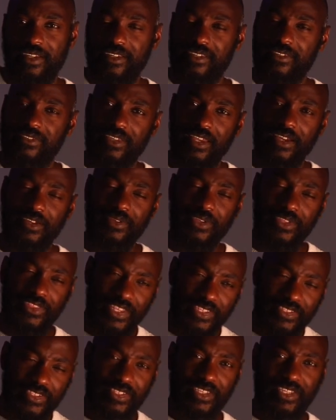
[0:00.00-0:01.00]
So
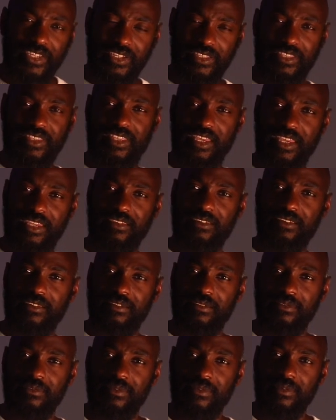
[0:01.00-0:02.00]
this is a good thing.
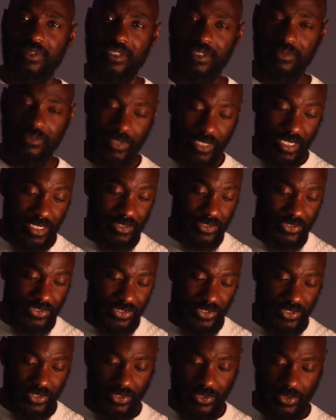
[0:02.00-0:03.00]
We're going
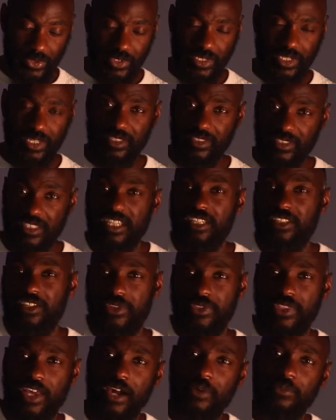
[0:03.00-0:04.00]
to continue
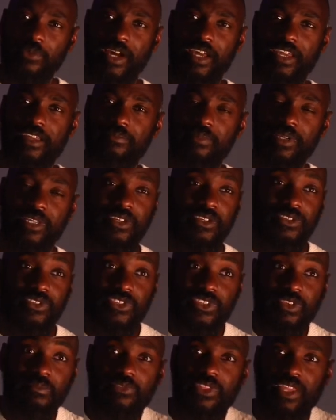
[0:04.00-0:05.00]
that way because
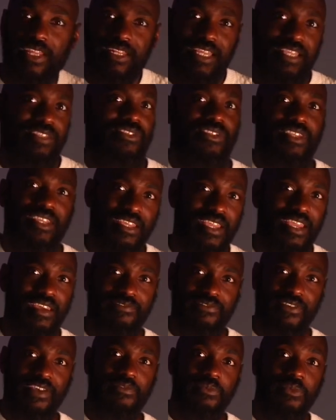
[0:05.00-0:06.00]
something needs to
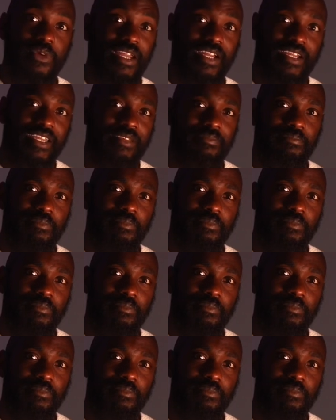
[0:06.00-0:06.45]
give if we are